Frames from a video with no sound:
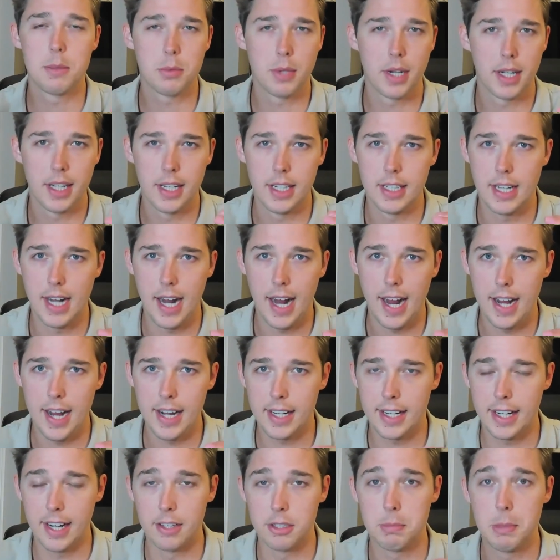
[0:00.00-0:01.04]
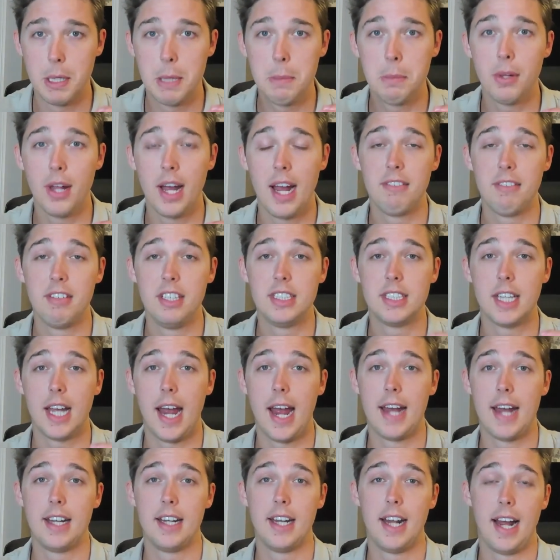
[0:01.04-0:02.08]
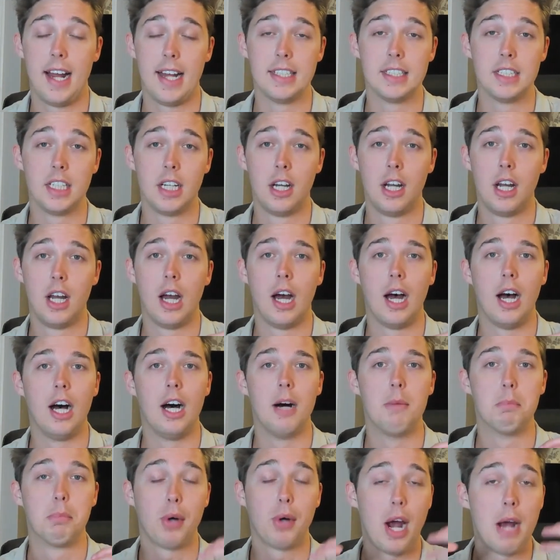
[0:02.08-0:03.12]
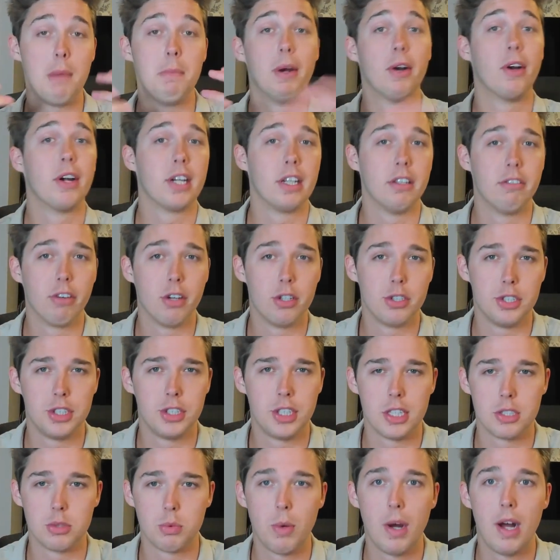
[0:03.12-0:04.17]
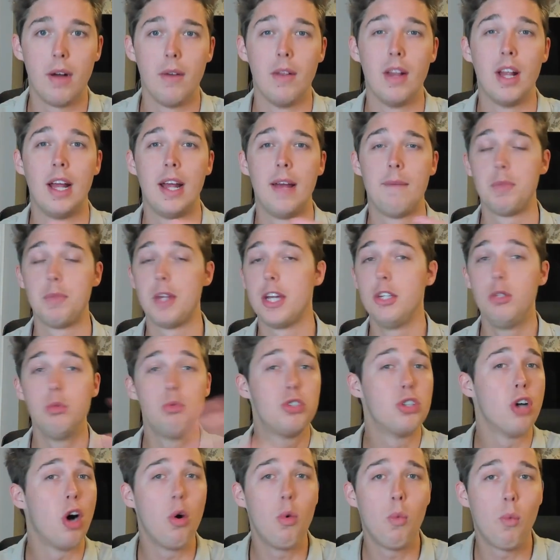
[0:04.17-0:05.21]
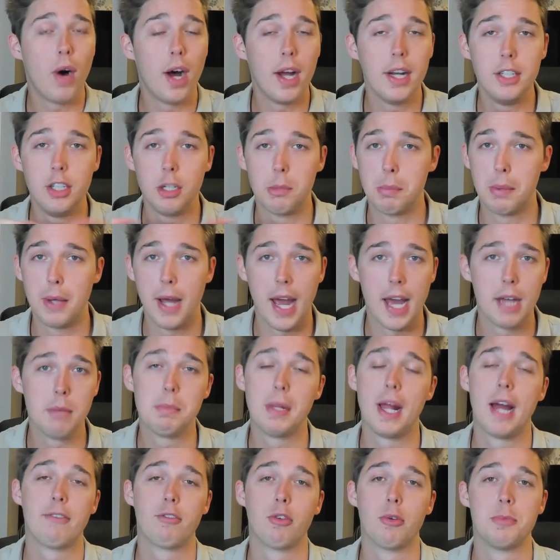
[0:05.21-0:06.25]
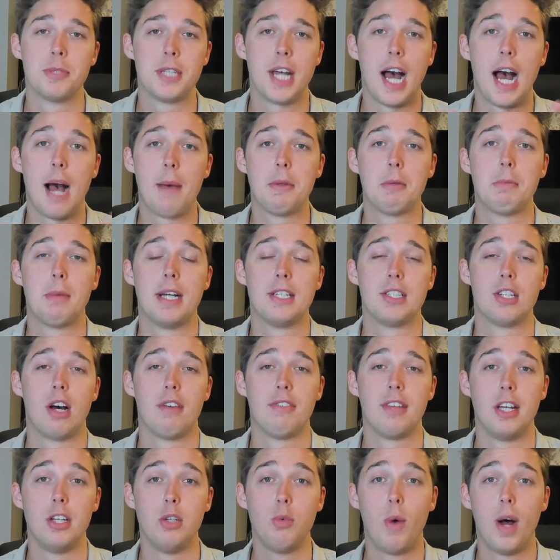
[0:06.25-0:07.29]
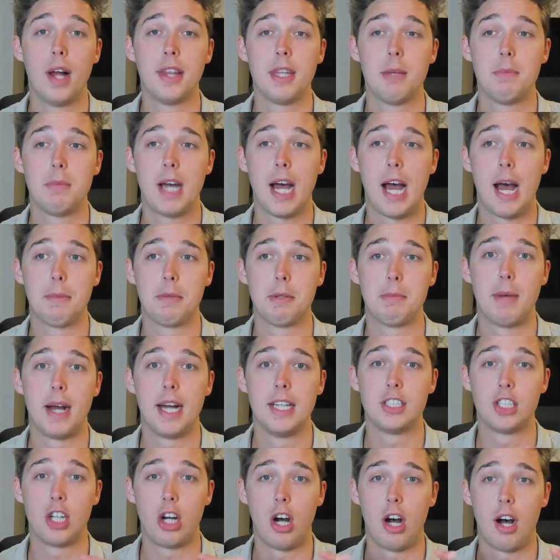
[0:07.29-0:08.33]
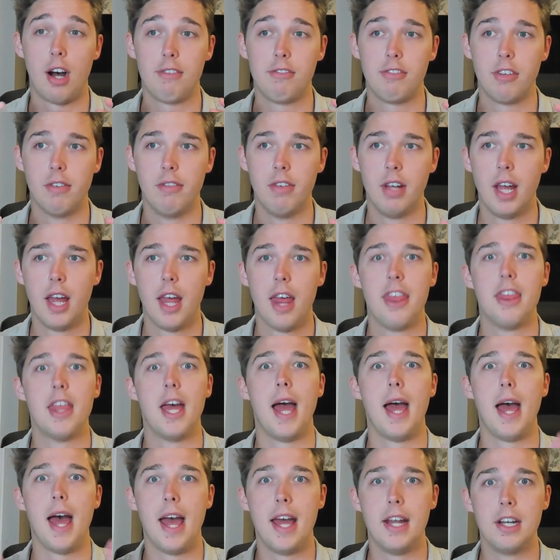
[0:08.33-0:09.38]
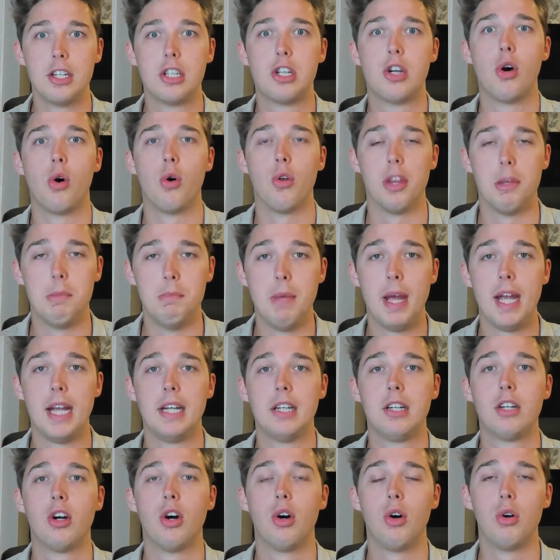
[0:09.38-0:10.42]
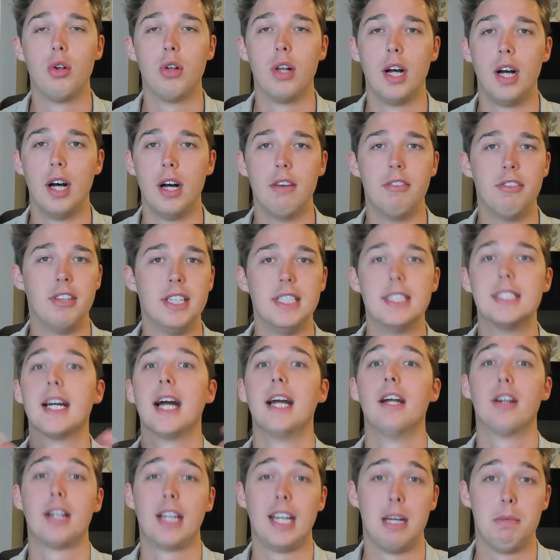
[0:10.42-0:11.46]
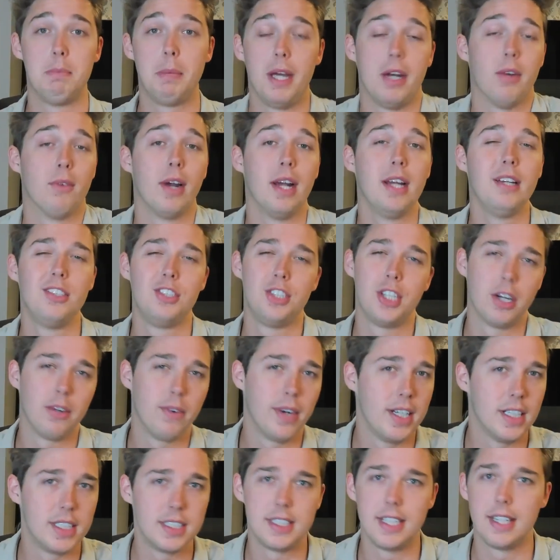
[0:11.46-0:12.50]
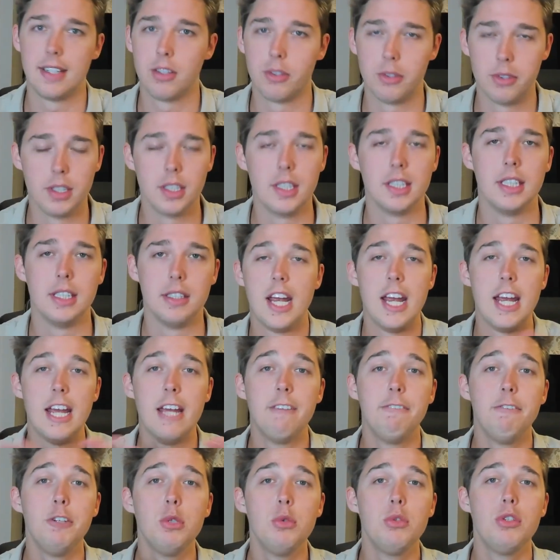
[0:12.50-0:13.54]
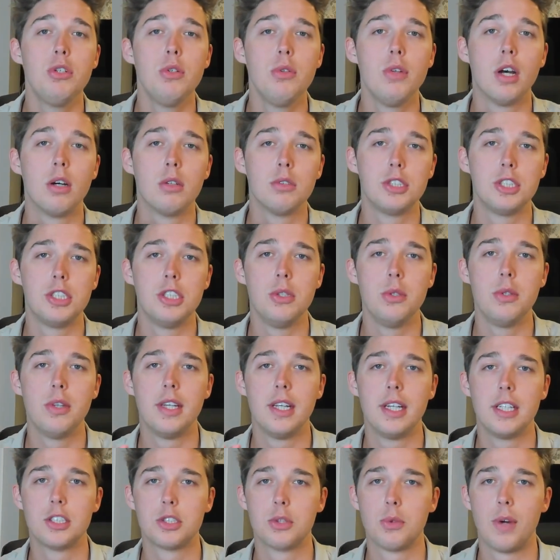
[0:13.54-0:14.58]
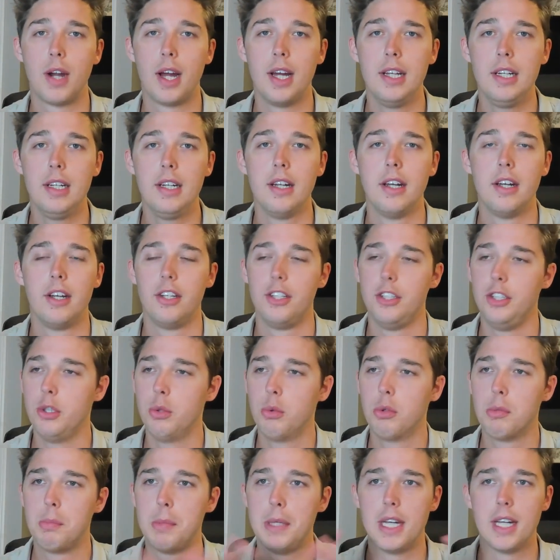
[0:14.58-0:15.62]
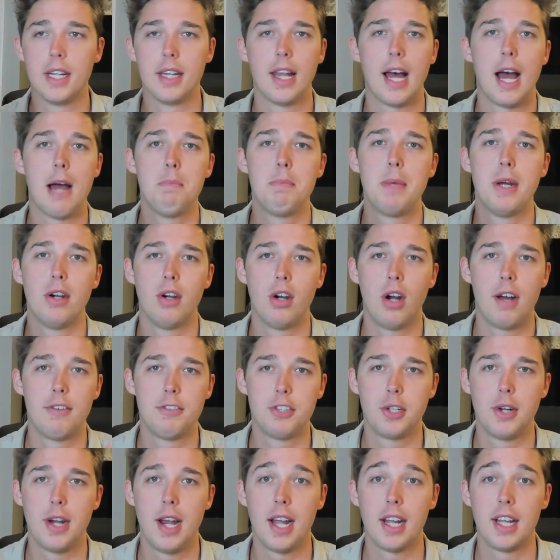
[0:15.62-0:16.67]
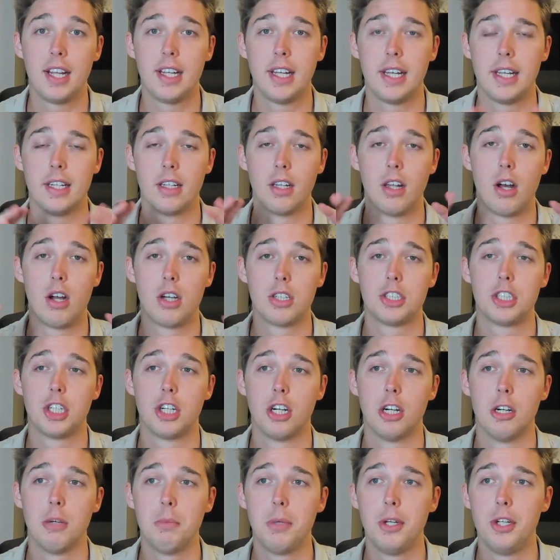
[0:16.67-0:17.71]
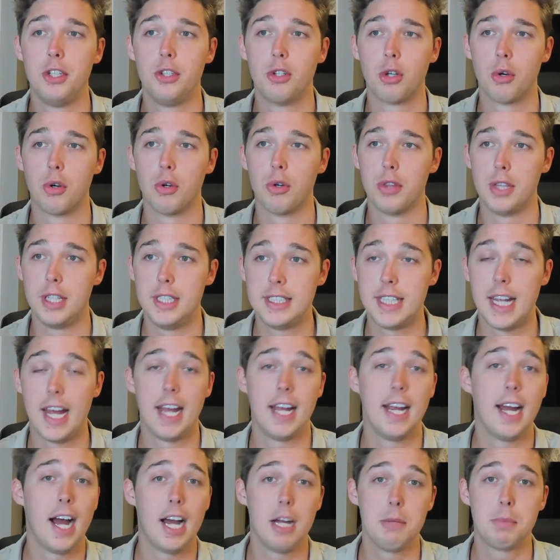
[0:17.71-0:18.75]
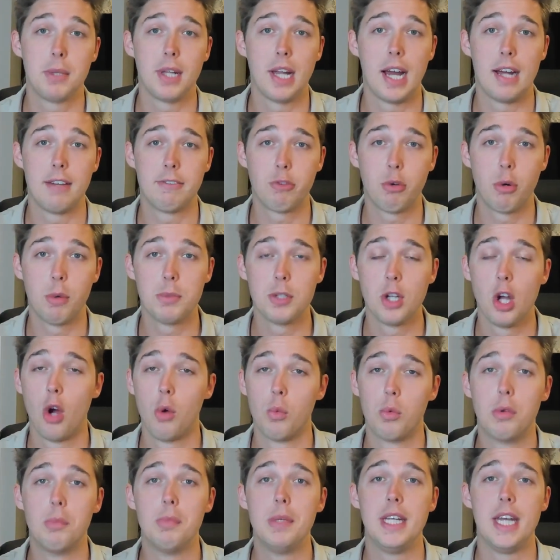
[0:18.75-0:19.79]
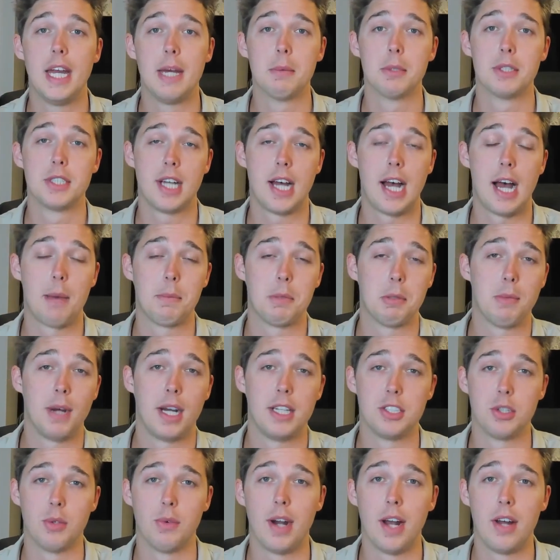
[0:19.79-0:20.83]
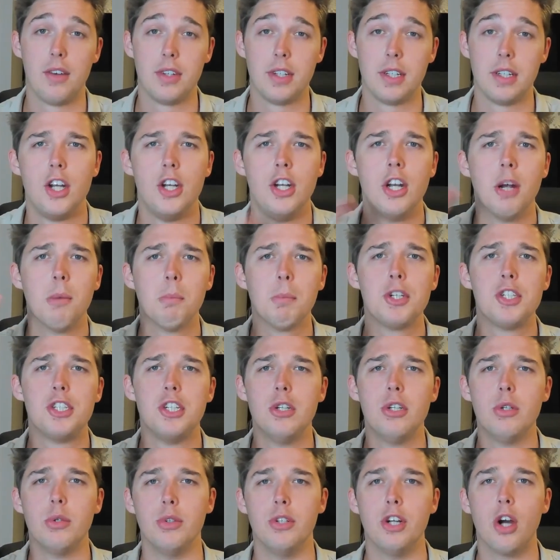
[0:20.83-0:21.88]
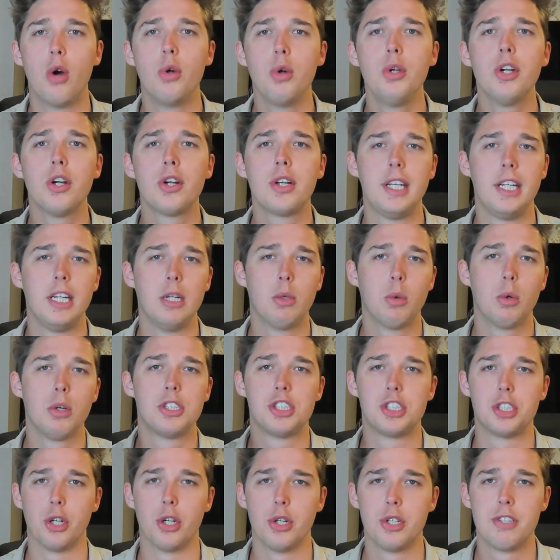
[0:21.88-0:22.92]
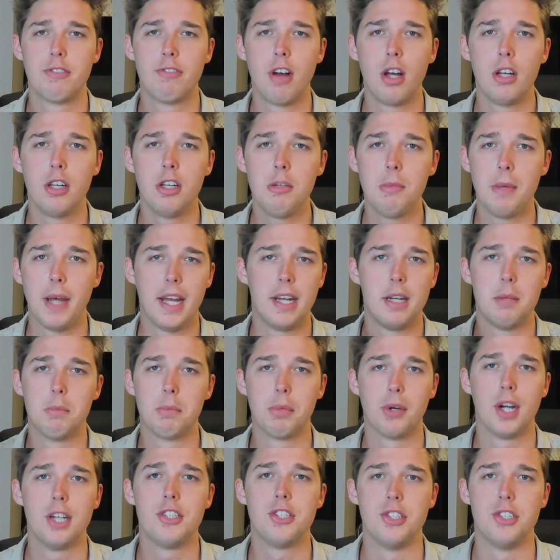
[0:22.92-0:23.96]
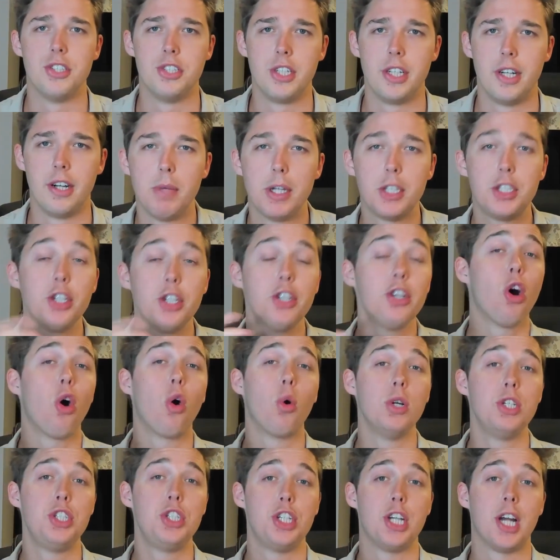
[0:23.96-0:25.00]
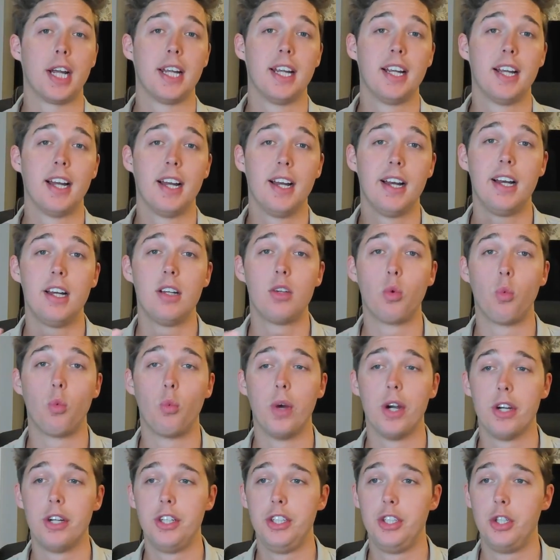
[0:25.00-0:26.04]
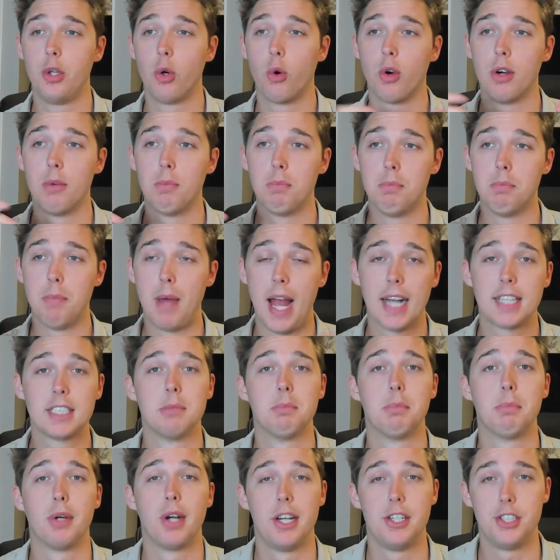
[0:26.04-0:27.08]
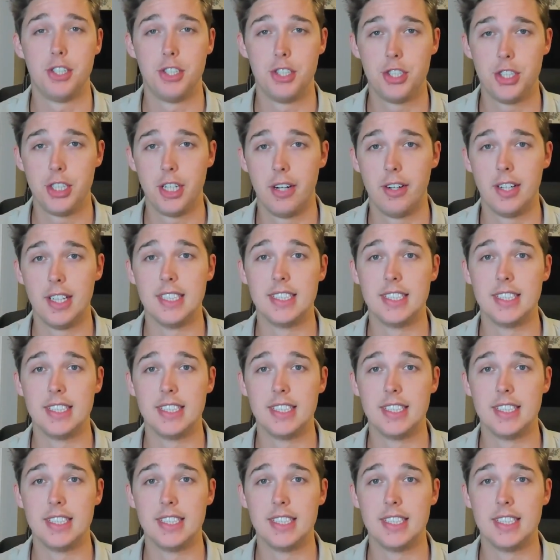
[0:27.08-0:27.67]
I get into ad accounts, people have these added as primary conversions as well. And you don't want your ad platforms to optimize off that. You want them to optimize off of the end goal, the main goal of the entire campaign, right? Generate a sale or a lead. If you do those two things right, you will be a lot better off tracking, and long term, these AI platforms will be able to optimize around it. Number 2, know your keyword search volume and impression share. Make sure you're always checking on where your max impression share is